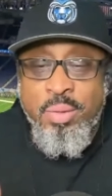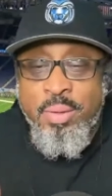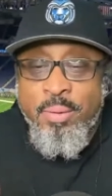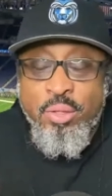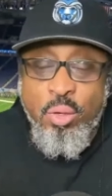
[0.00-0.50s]

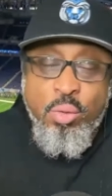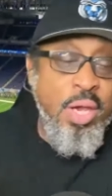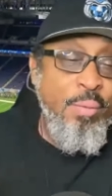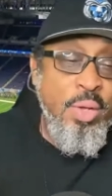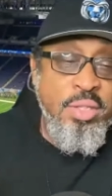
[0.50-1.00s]
So you
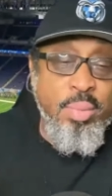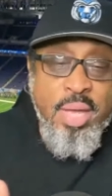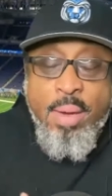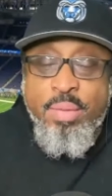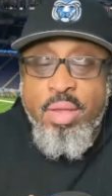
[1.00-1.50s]
can run some
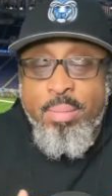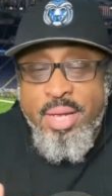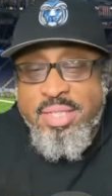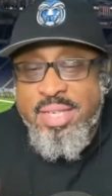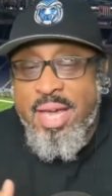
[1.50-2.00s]
game with him
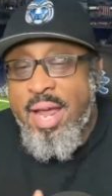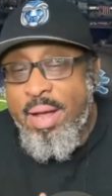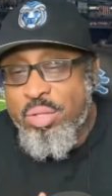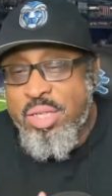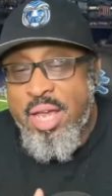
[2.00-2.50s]
inside,
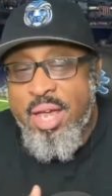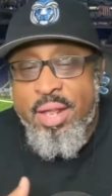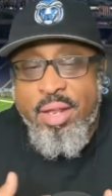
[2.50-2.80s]
outside